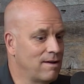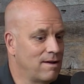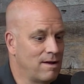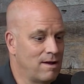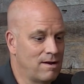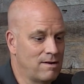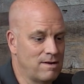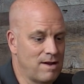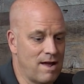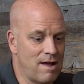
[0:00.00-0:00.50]

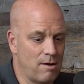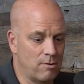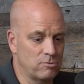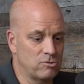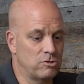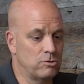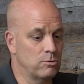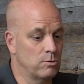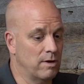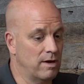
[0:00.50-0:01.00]
now
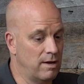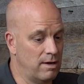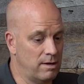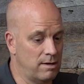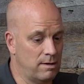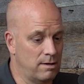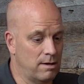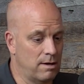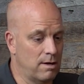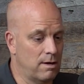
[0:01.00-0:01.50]
to
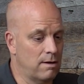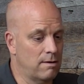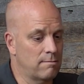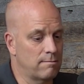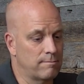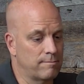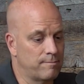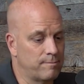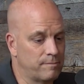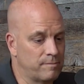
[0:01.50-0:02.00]

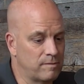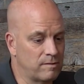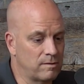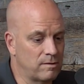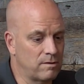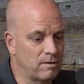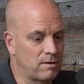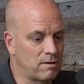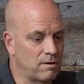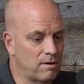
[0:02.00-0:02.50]

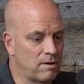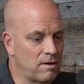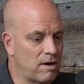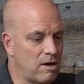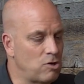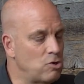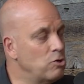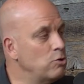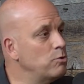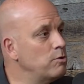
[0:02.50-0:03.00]
a
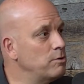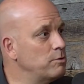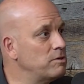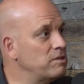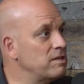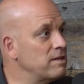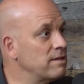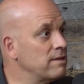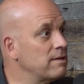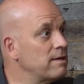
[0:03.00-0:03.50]
new
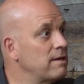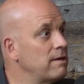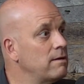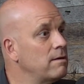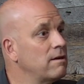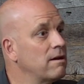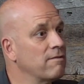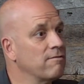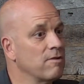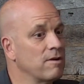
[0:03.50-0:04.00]
utility
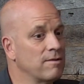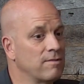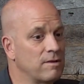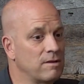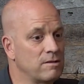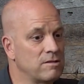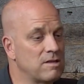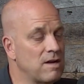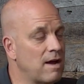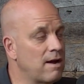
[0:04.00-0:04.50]
covering the
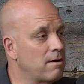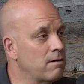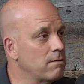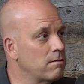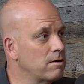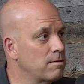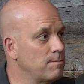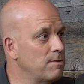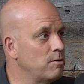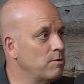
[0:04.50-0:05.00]
entire
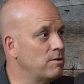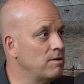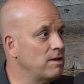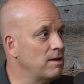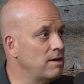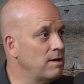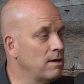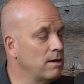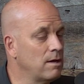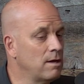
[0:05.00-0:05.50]

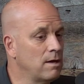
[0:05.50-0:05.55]
community.